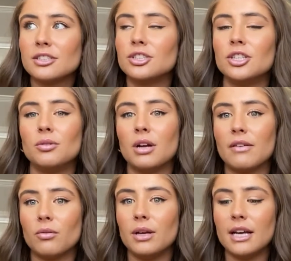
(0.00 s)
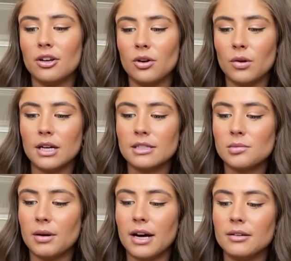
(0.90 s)
too whenever we get new ones,
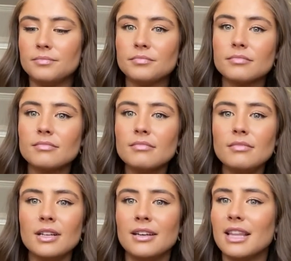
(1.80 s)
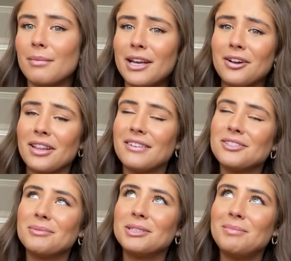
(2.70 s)
but they make your life so
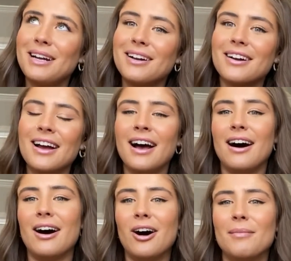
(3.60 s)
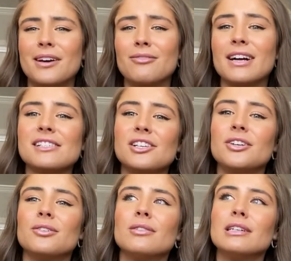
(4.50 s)
much better. And
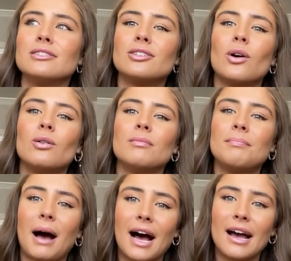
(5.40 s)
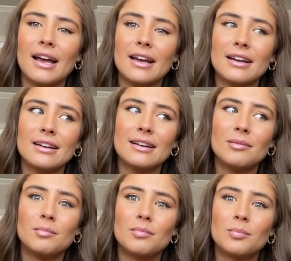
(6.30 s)
rescue, don't buy
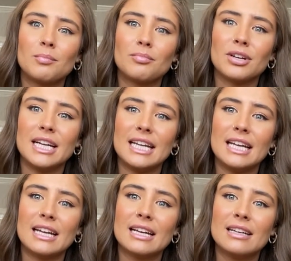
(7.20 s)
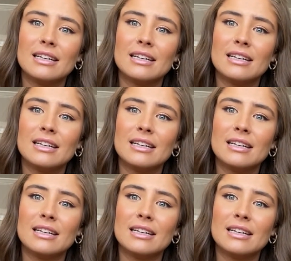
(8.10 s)
breeding